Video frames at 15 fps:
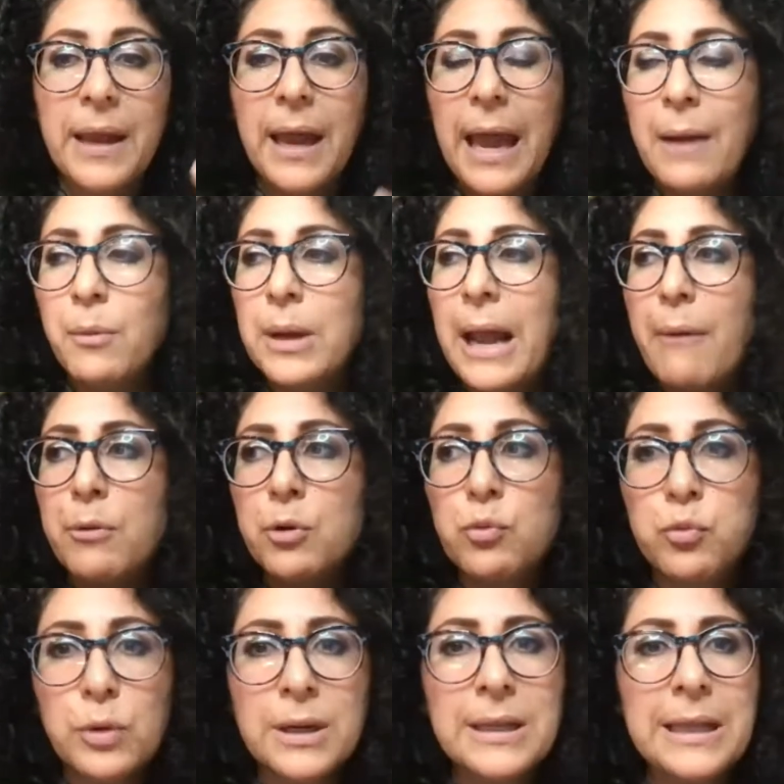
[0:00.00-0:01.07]
And what I would
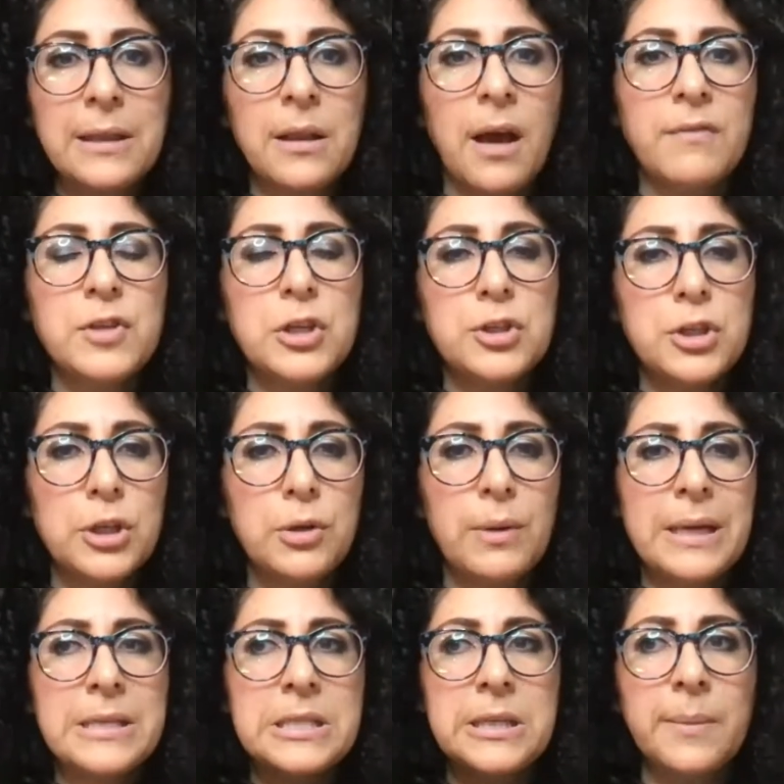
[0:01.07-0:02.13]
really love to do
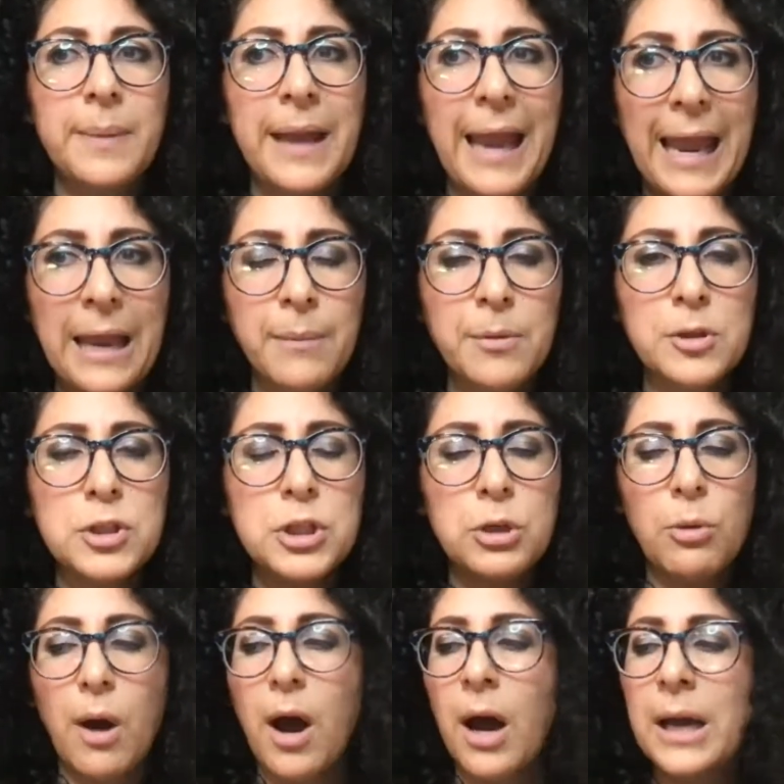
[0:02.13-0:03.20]
is to be able
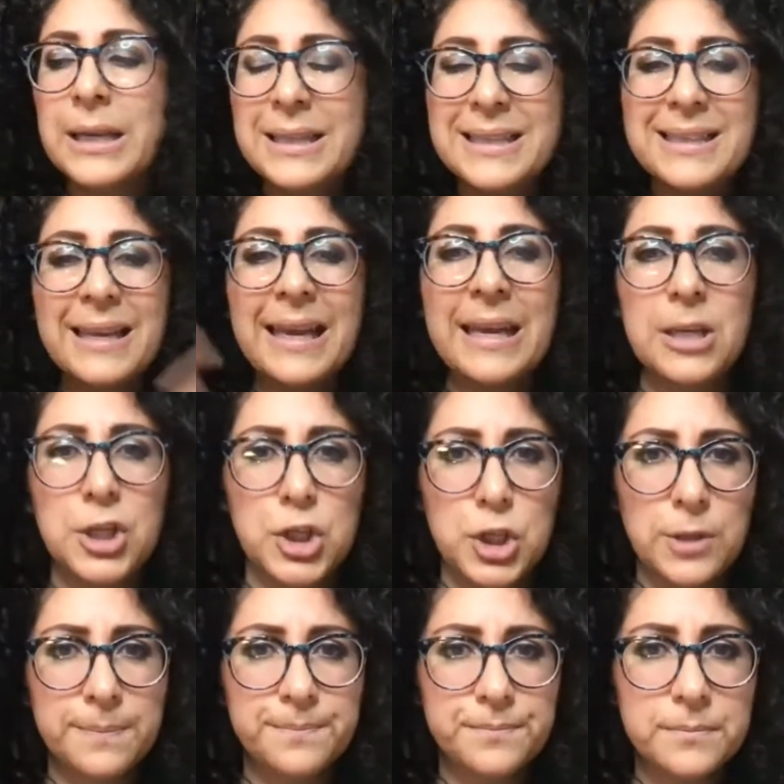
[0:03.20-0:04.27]
to
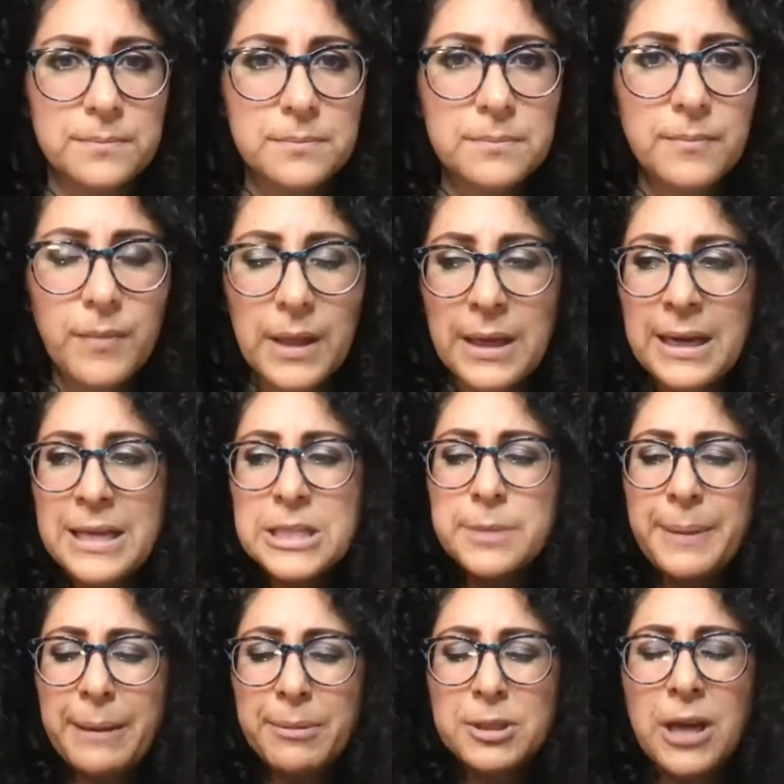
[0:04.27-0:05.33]
unleash, to be
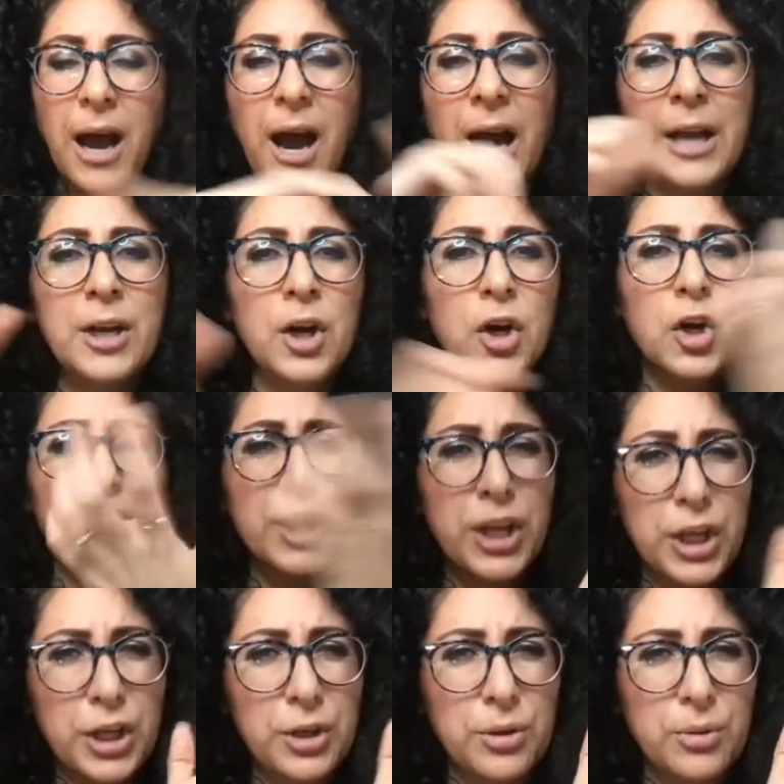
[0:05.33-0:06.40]
able to unhook
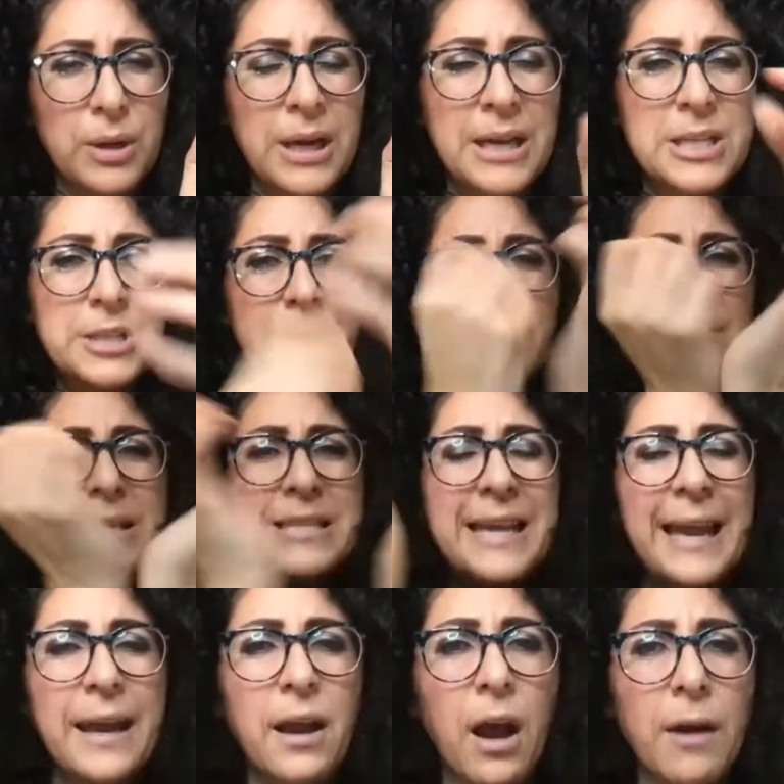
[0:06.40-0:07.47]
you, to be able to
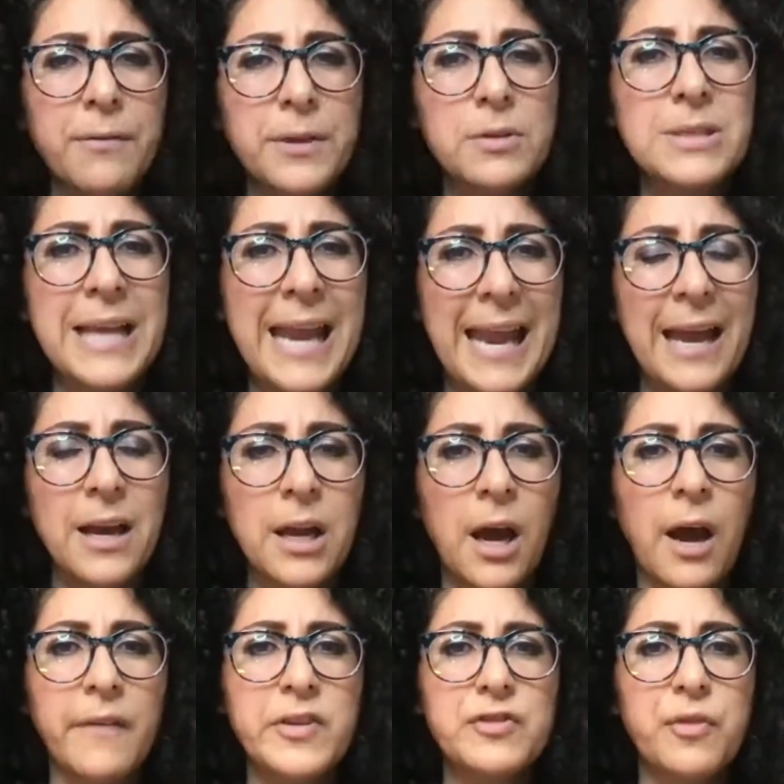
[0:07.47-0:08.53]
take off those
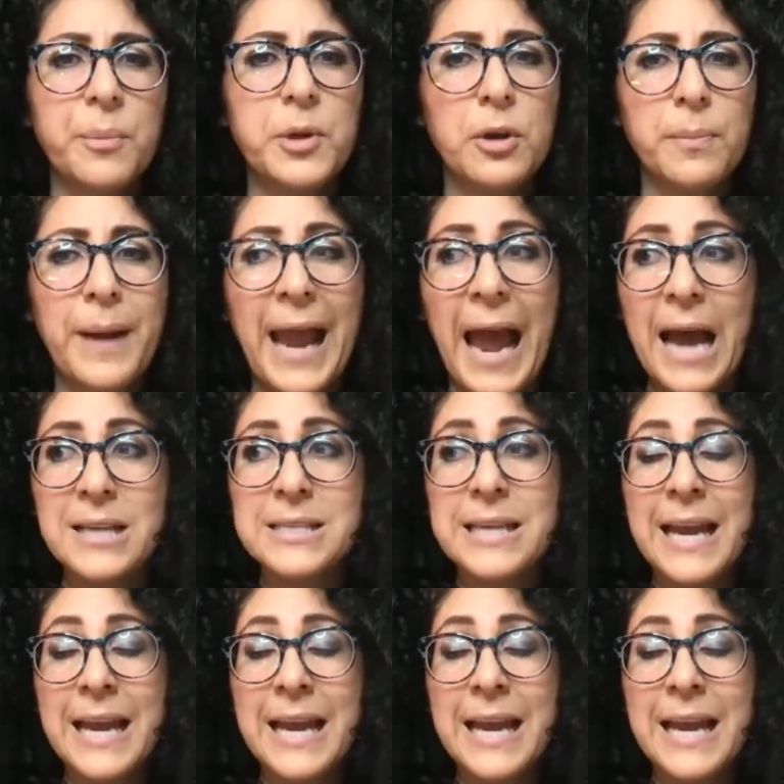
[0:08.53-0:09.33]
handcuffs from your past.